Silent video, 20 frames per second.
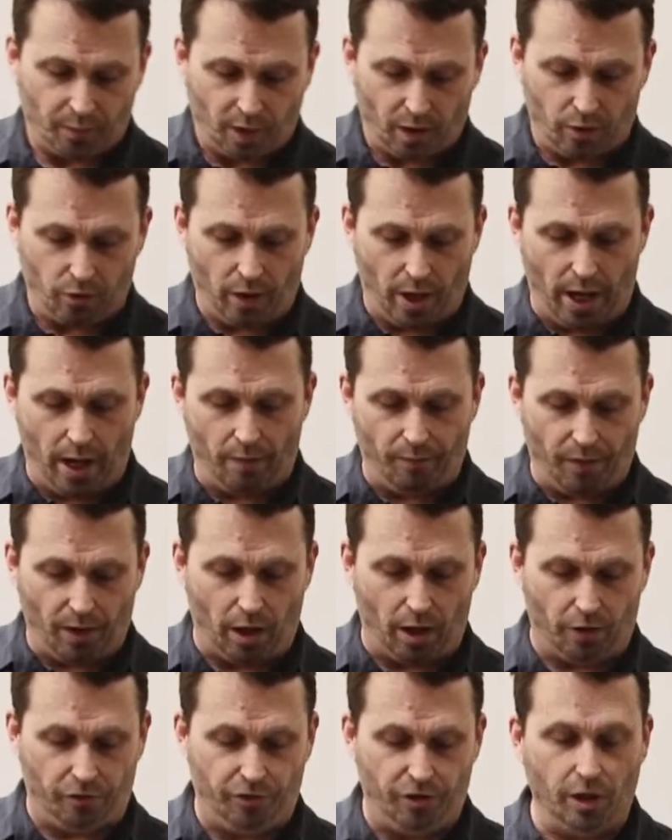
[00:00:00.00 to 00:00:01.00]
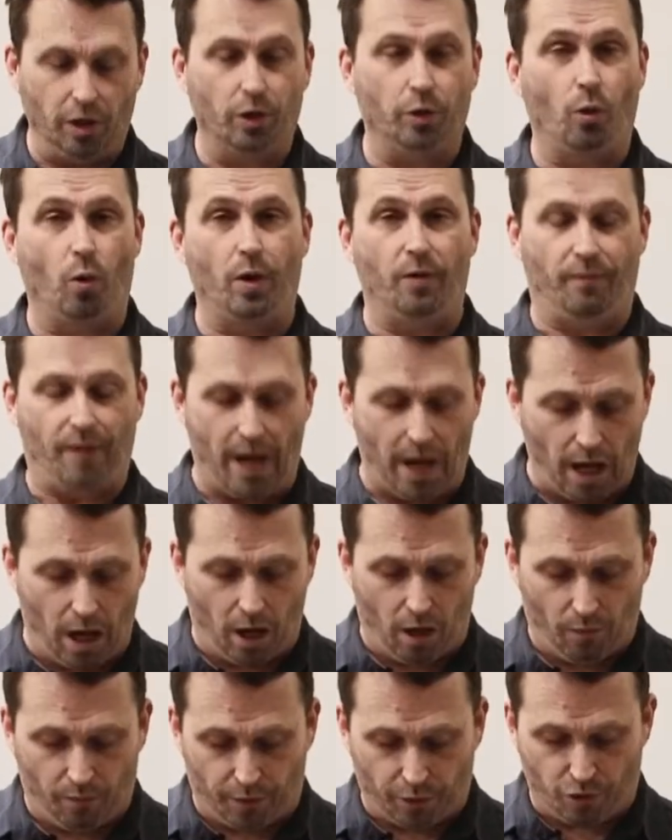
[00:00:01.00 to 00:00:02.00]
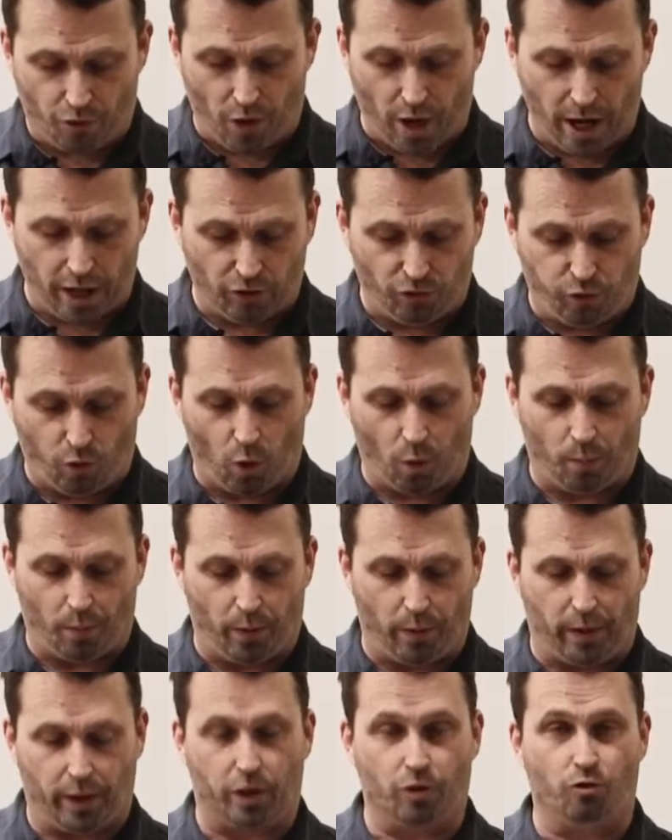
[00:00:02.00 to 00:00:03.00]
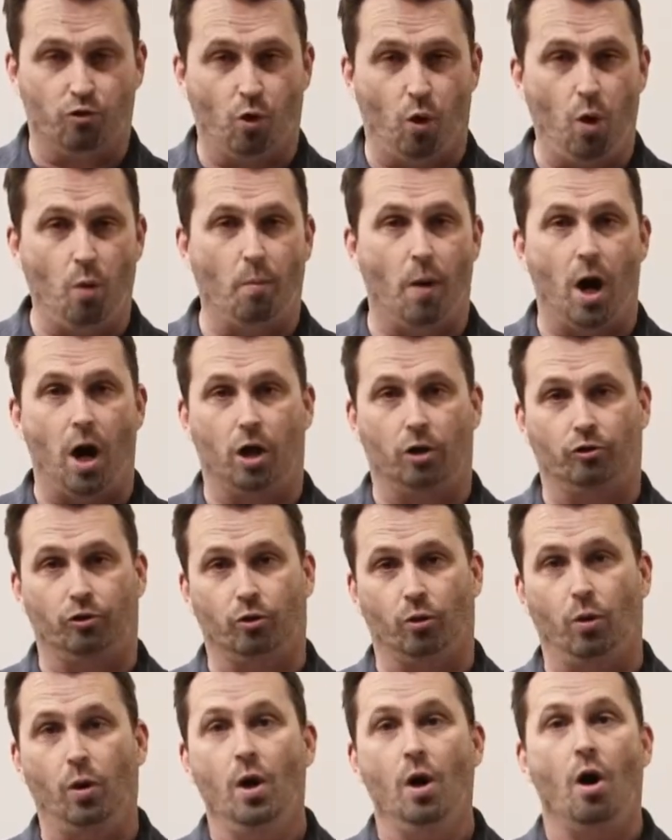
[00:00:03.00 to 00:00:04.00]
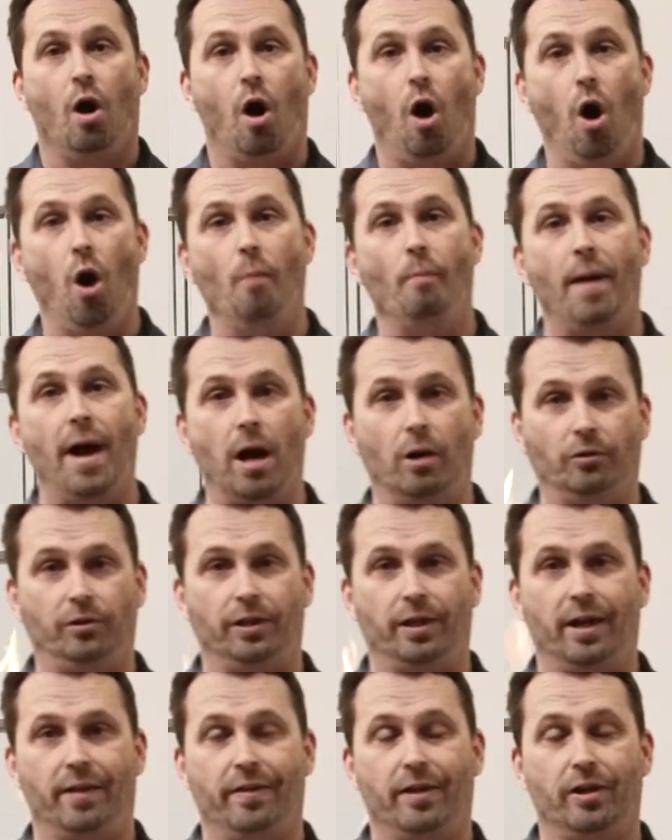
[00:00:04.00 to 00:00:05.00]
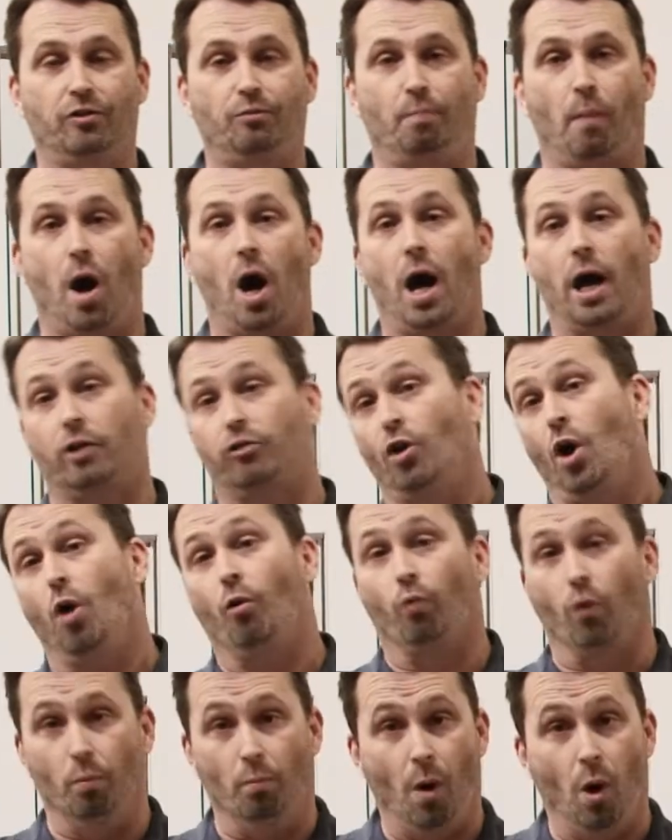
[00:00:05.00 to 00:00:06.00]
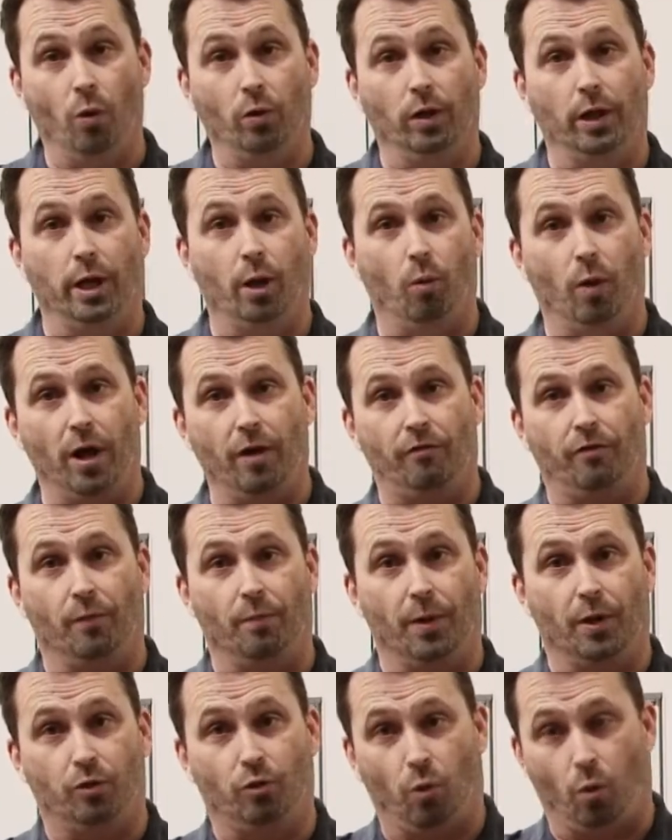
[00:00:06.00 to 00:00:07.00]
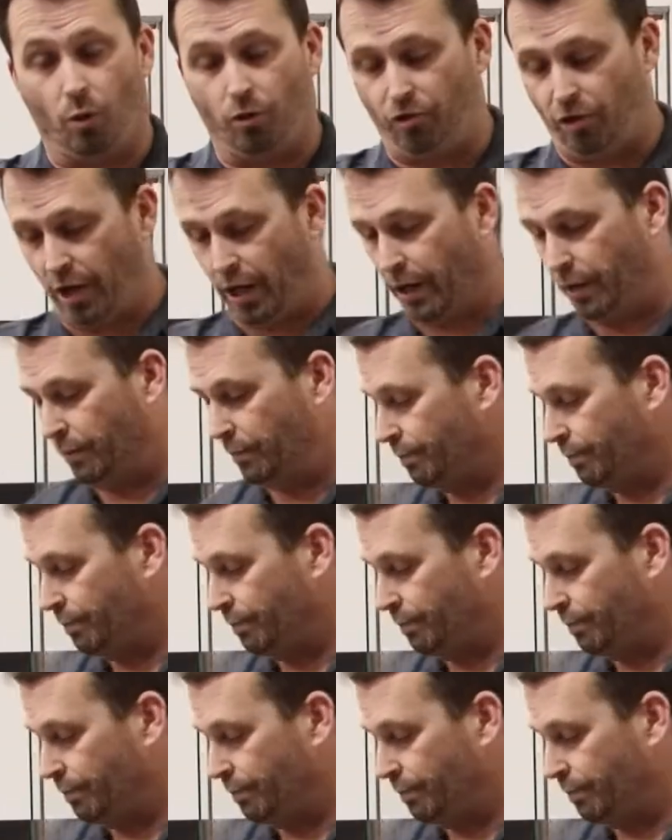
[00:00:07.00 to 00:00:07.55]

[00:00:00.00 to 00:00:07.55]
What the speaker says: you have the solenoid valve, the transformer, and the control module all mounted in this box remotely away from the torch head.